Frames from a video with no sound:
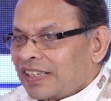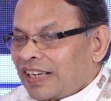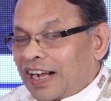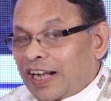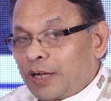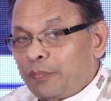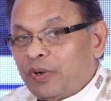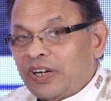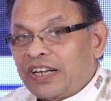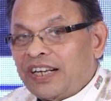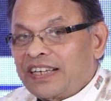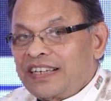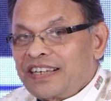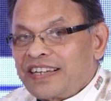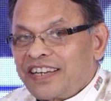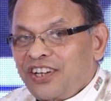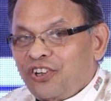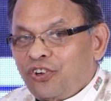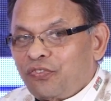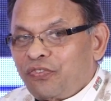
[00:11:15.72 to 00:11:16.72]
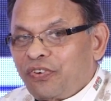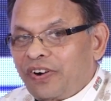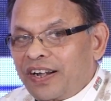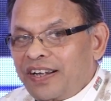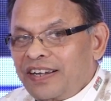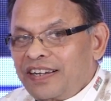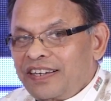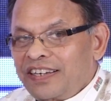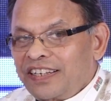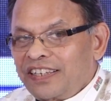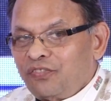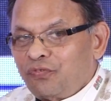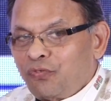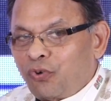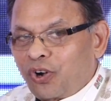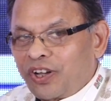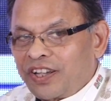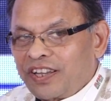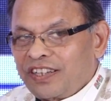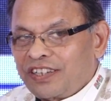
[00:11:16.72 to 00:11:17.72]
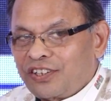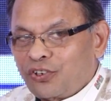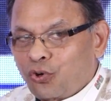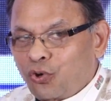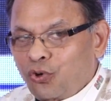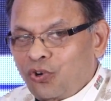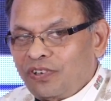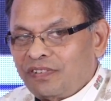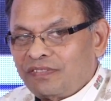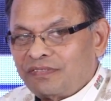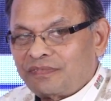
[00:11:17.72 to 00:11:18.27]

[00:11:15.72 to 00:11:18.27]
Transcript: I am a country of 140 crore,